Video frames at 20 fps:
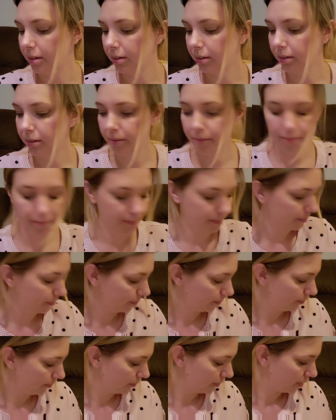Um,
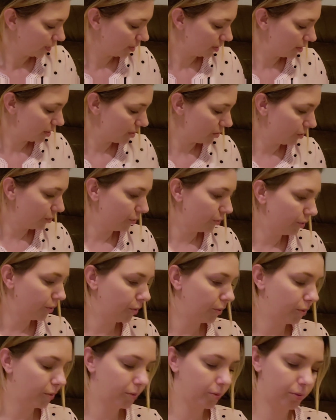these
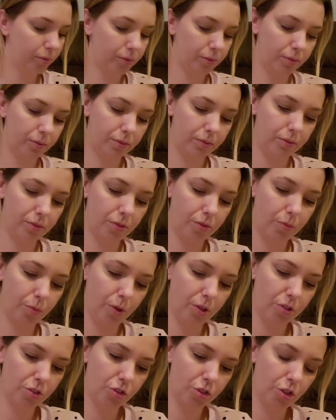little
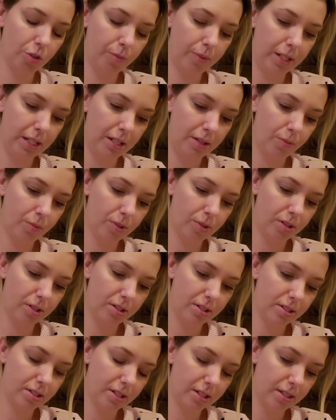West Germany
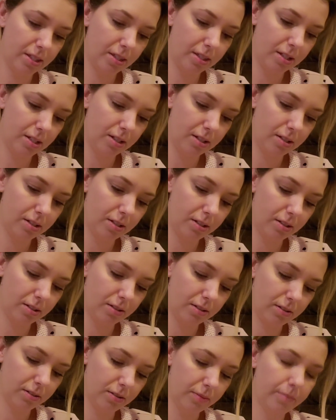ones, I think
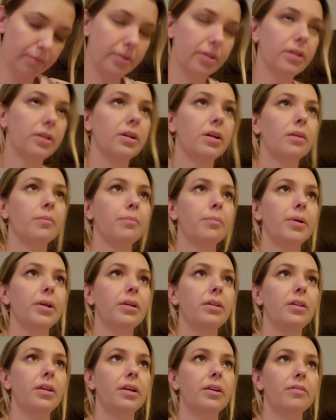um, I
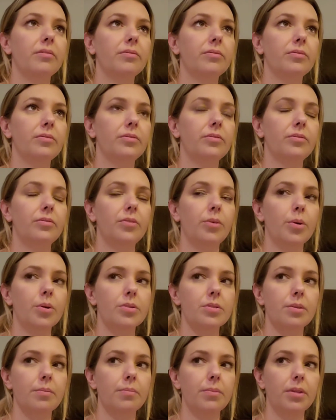paid like
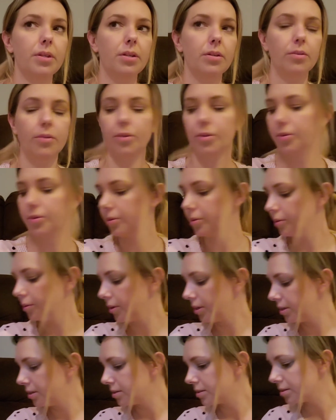four something or
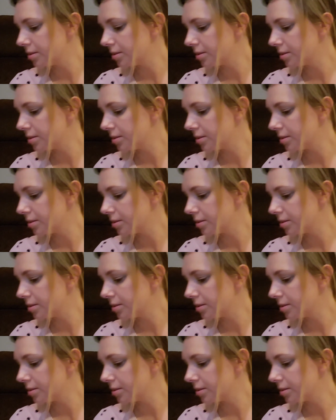three